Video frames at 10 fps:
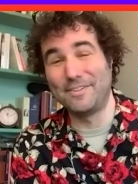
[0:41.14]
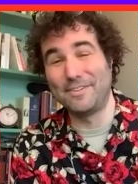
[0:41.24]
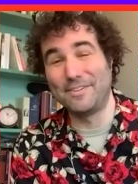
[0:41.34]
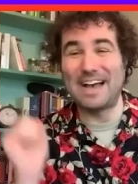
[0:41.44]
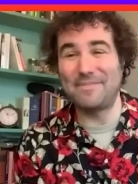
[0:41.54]

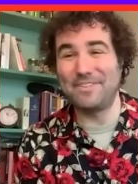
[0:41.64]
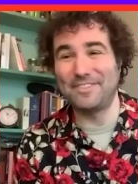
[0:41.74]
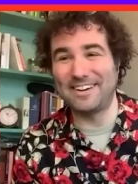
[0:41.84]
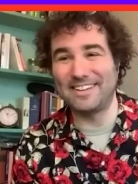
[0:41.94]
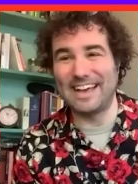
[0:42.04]
I'm
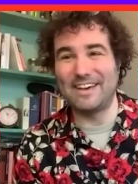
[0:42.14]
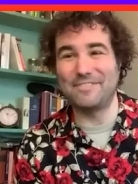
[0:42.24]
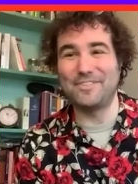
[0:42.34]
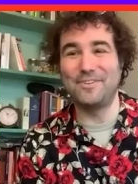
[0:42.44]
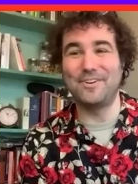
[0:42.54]
happy to finally
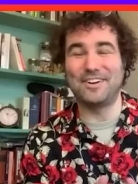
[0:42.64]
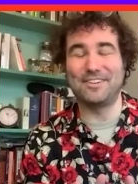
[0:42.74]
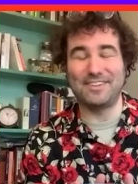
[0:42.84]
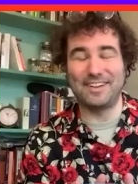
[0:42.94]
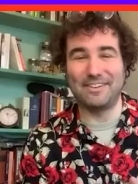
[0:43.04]
have
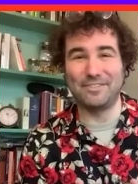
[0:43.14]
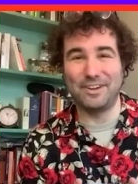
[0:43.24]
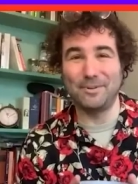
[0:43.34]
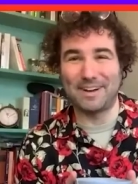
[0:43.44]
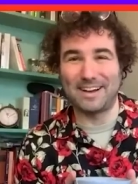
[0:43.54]
you,
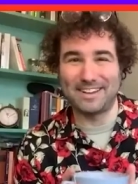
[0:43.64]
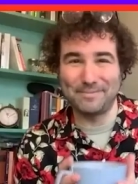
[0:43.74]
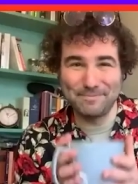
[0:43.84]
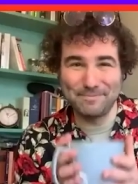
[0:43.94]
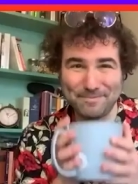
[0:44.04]
have you here,
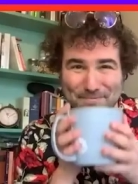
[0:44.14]
Bonnie.